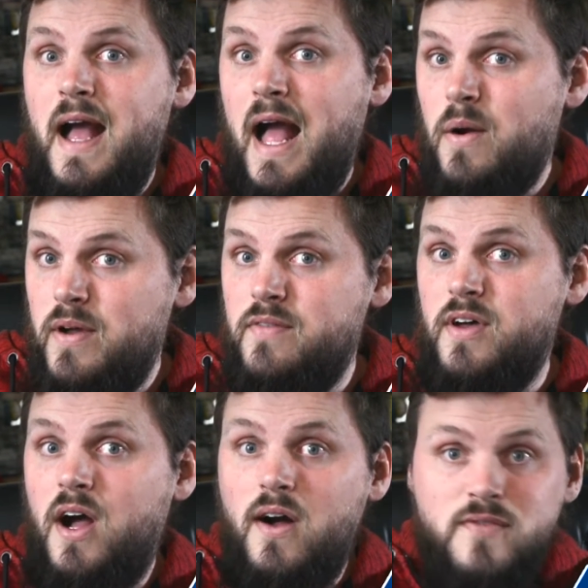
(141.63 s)

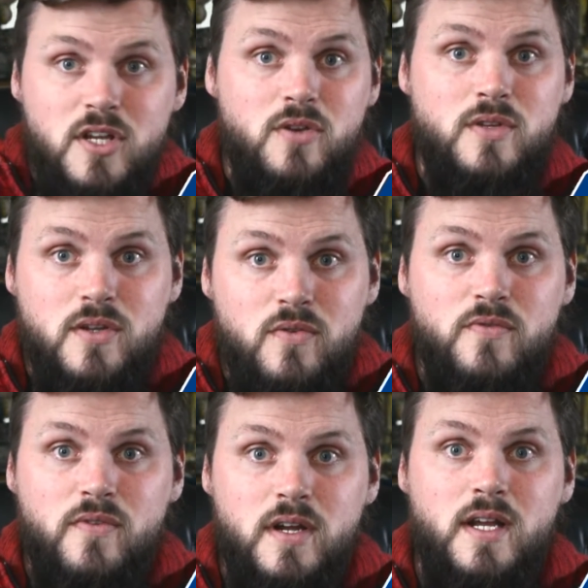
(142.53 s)
However, after using all
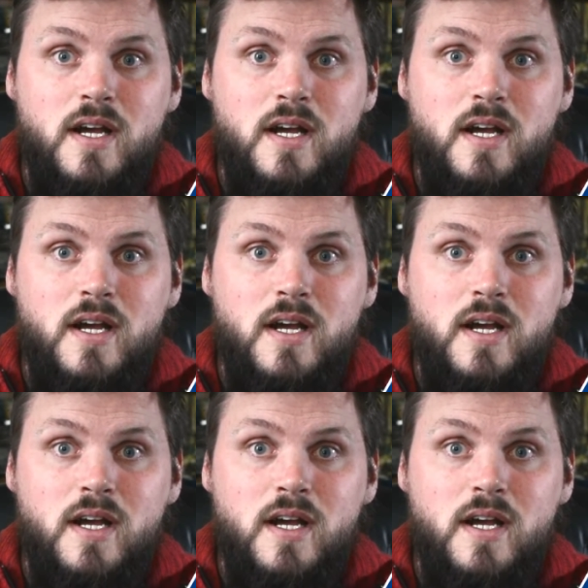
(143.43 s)
three,